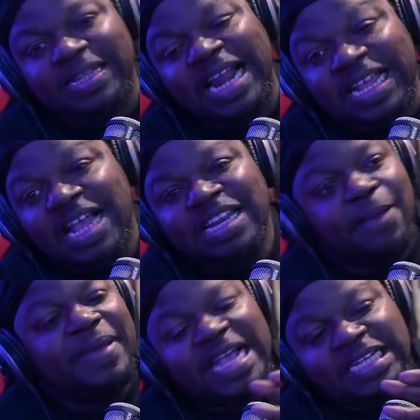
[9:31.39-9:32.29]
They're like the
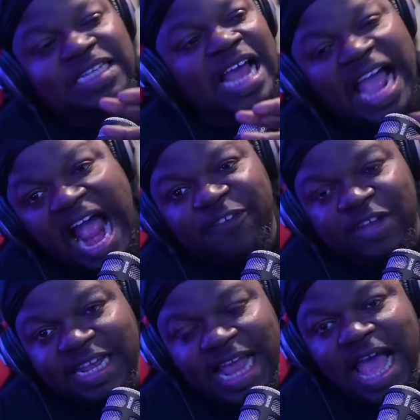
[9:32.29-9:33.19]
biggest
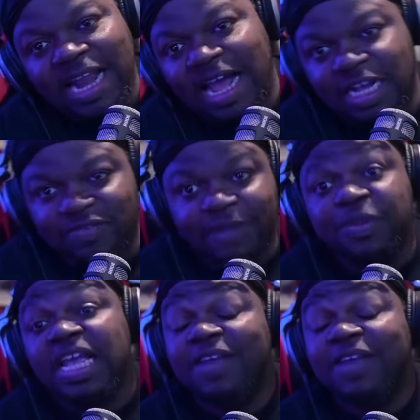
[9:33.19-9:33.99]
African allies, right?